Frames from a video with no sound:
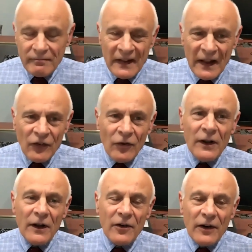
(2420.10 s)
That's
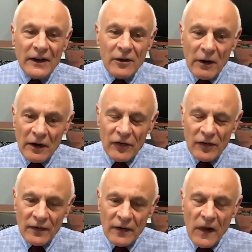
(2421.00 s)
really a great
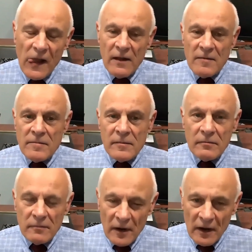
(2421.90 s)
question.
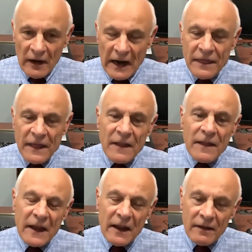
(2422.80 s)
I think
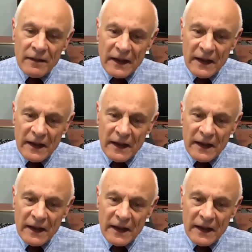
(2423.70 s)
the